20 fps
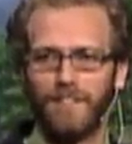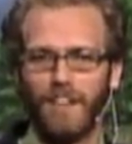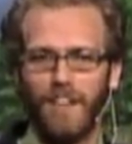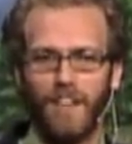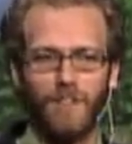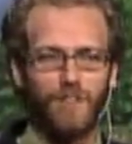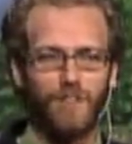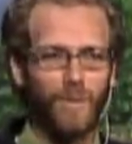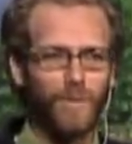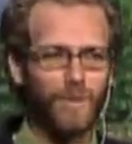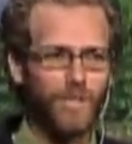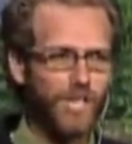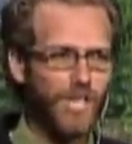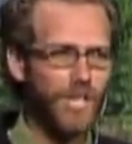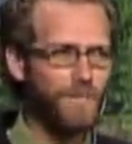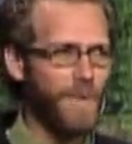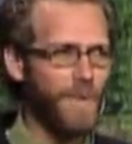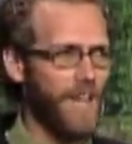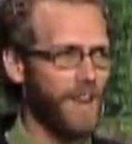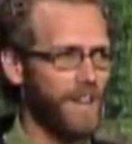Now you know what
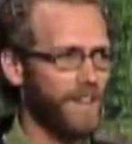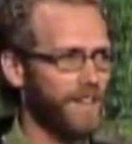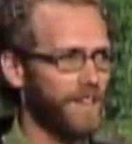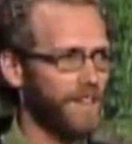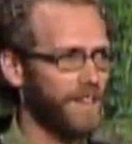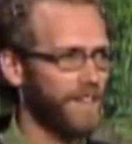she meant.